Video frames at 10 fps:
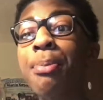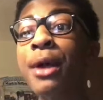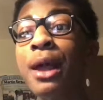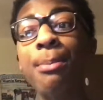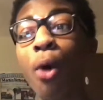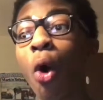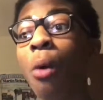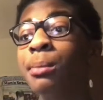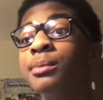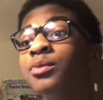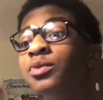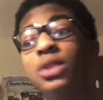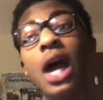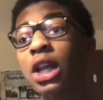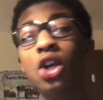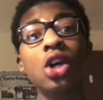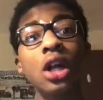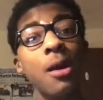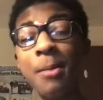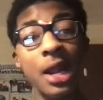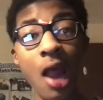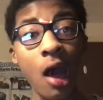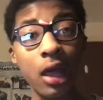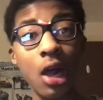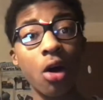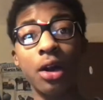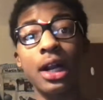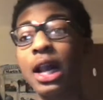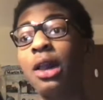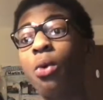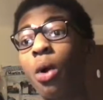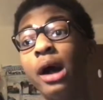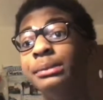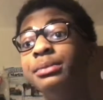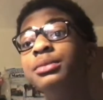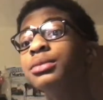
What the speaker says: people that are going to be dunking on anyone.